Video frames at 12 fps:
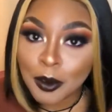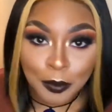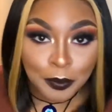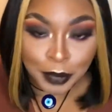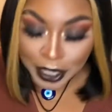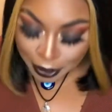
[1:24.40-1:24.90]

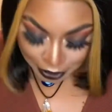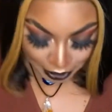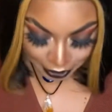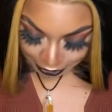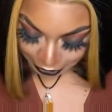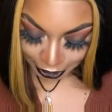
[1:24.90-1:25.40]

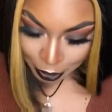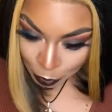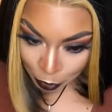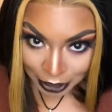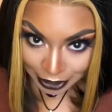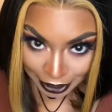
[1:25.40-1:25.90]
period. Like,
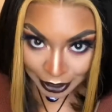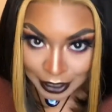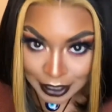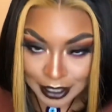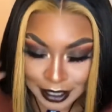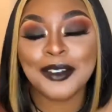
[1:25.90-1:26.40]
what
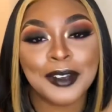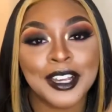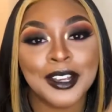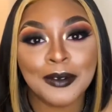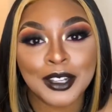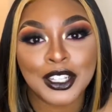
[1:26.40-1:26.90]
lace? The
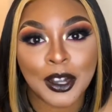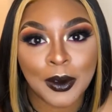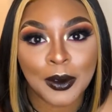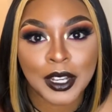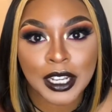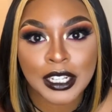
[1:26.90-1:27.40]
wig was
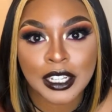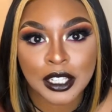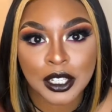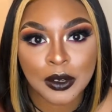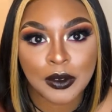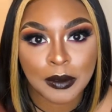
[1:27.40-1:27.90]
so easy
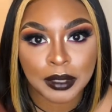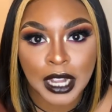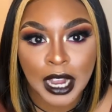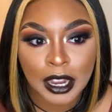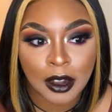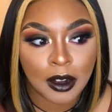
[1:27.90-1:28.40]
to
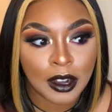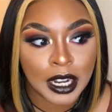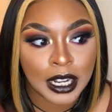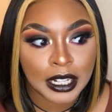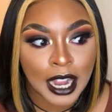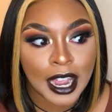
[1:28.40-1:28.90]
apply
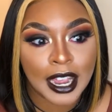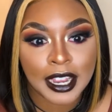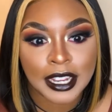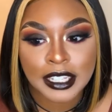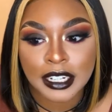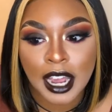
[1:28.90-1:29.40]
on. I
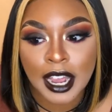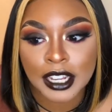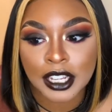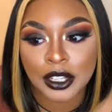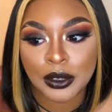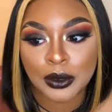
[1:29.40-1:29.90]
did not
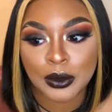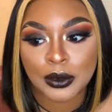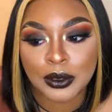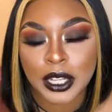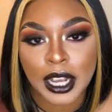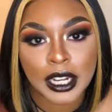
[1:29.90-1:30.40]

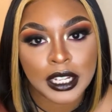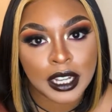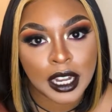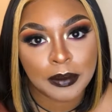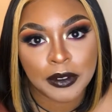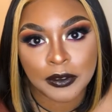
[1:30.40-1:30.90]
use any
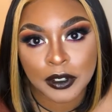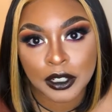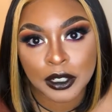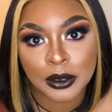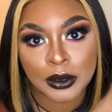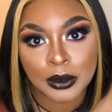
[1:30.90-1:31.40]
type of
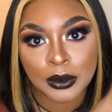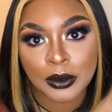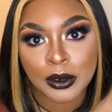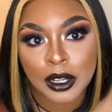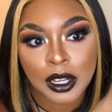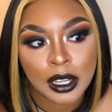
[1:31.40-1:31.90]
glue
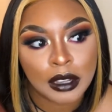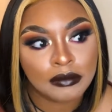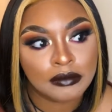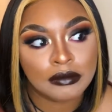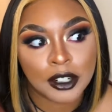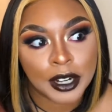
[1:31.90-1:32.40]

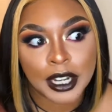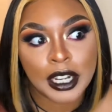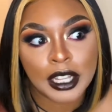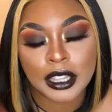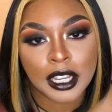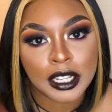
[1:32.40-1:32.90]
or
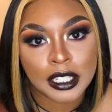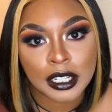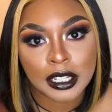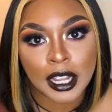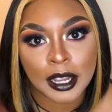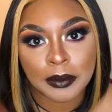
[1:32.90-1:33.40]
anything to
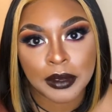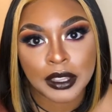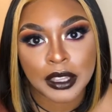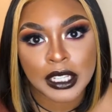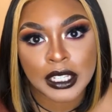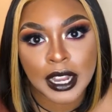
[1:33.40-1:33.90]
like put
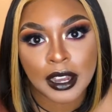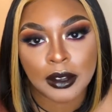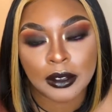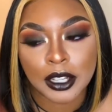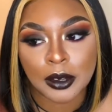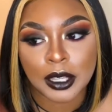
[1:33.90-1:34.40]
this
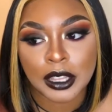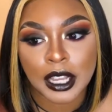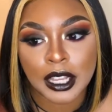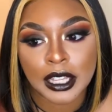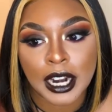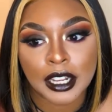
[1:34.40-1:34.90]
down. The only
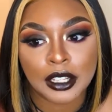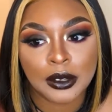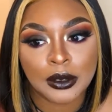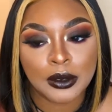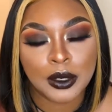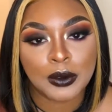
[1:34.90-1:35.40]
thing that I
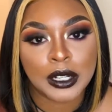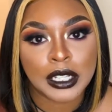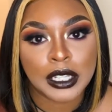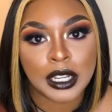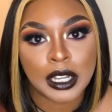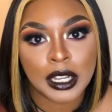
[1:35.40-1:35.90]
used was
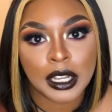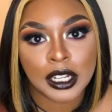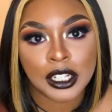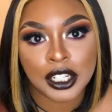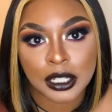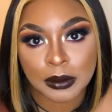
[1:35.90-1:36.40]
the
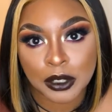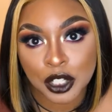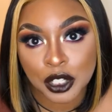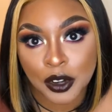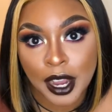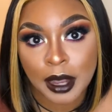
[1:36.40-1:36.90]
adjustable
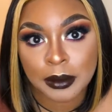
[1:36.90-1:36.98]
straps